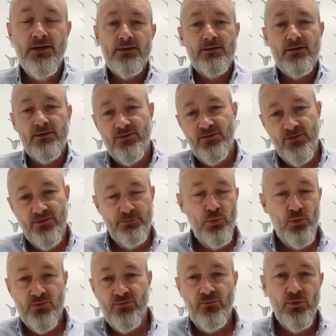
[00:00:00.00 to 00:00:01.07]
there's this
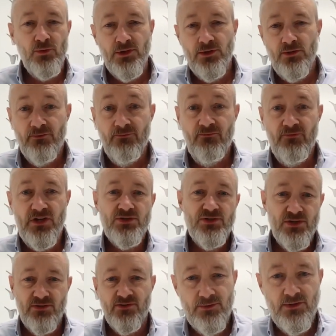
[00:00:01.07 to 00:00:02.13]
portfolio of
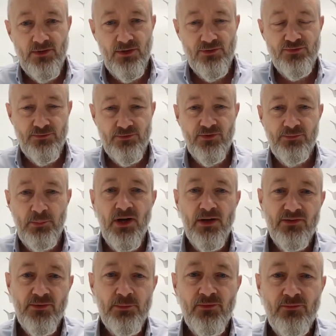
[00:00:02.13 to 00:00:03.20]
features that you're
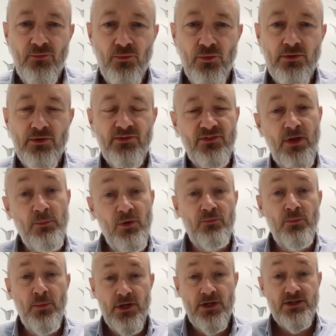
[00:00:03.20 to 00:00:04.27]
responsible for, some of
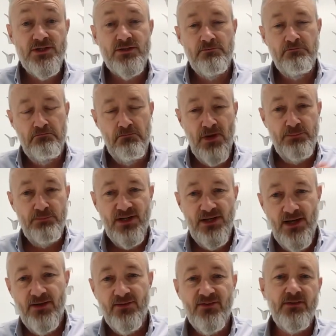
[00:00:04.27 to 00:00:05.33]
which might be
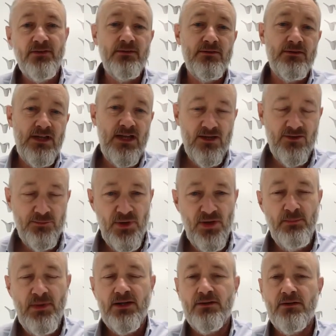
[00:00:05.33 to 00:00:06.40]
nascent,
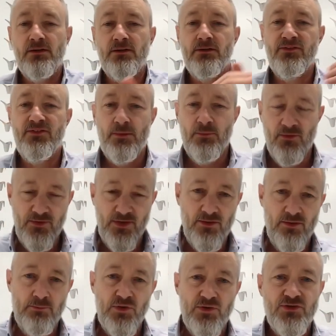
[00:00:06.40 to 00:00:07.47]
experimental, some of it are
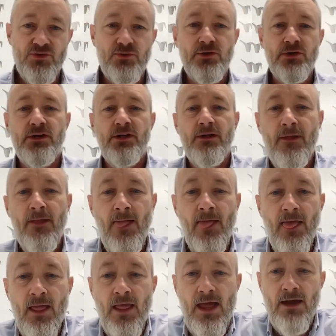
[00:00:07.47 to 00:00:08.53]
mature.
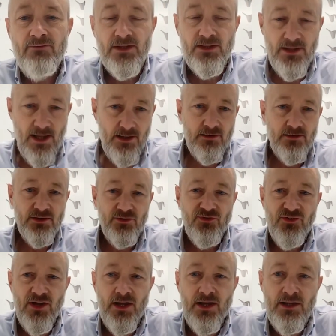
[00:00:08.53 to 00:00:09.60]
Having that
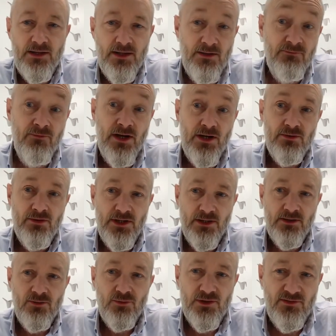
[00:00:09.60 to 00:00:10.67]
understanding and varying
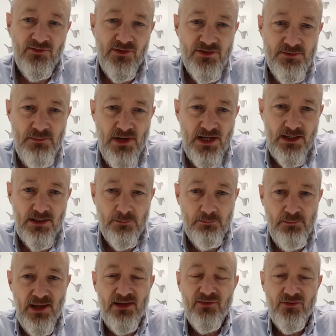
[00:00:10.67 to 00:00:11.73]
your decision making
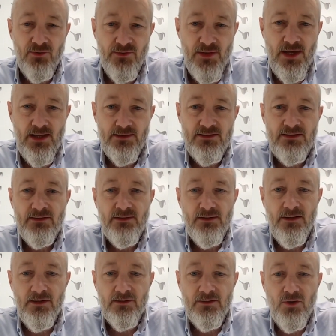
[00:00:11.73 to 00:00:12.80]
based on that
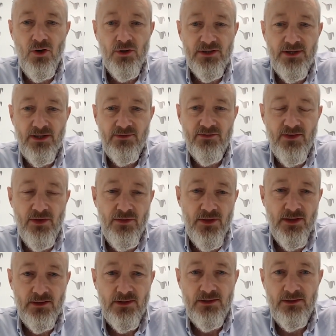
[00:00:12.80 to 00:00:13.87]
context, I
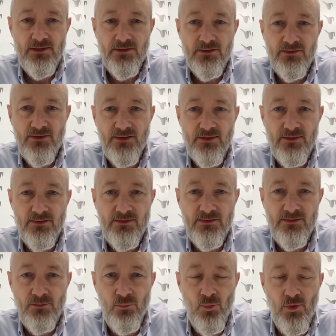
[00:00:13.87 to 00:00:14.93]
think, is
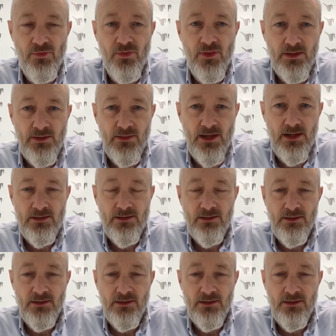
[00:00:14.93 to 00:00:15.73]
one thing that